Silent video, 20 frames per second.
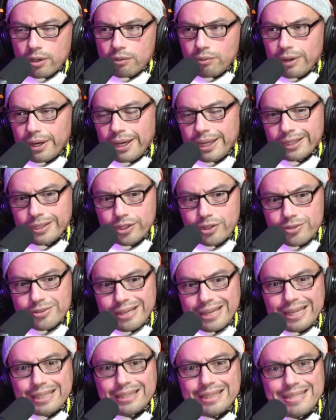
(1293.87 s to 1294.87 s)
Right, and there's
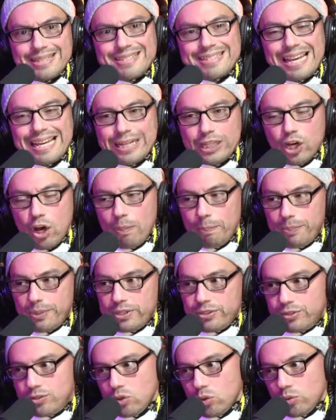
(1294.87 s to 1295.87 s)
like at least 10
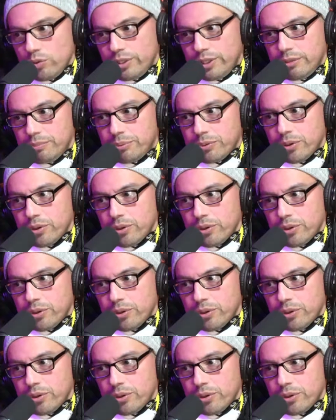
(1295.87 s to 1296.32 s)
companies doing it, bro.